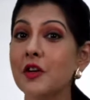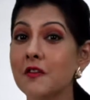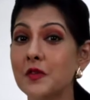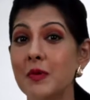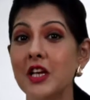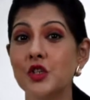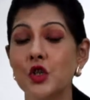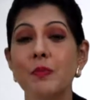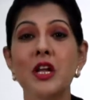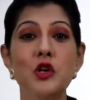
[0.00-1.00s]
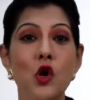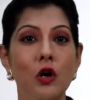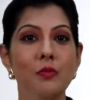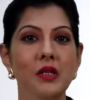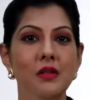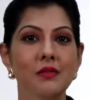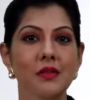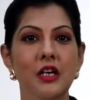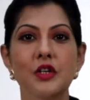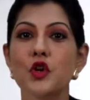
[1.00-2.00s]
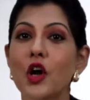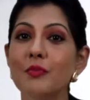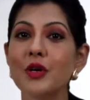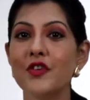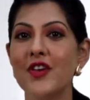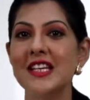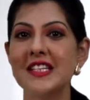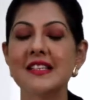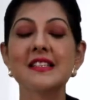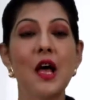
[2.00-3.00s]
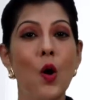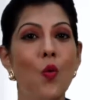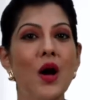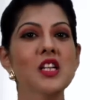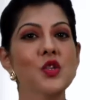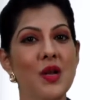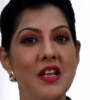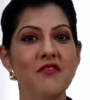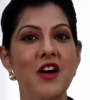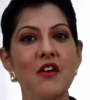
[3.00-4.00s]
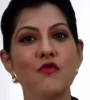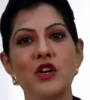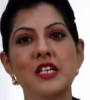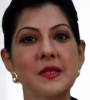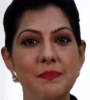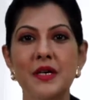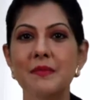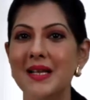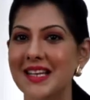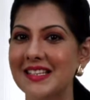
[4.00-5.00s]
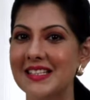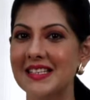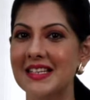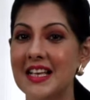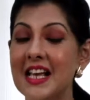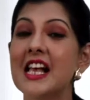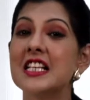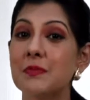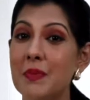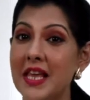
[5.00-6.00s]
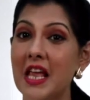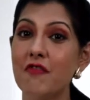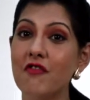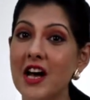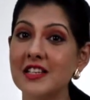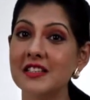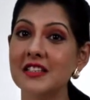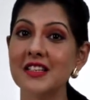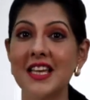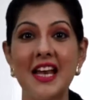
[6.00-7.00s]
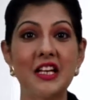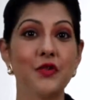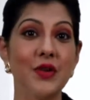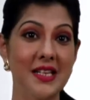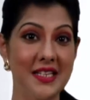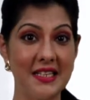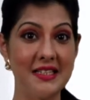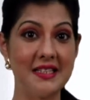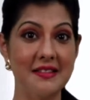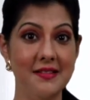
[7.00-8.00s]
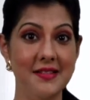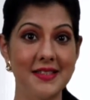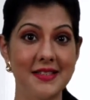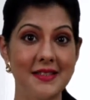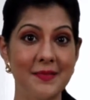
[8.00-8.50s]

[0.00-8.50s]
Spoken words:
of speech should be normal. A normal rate is 125 words per minute. Speaking faster can create concerns.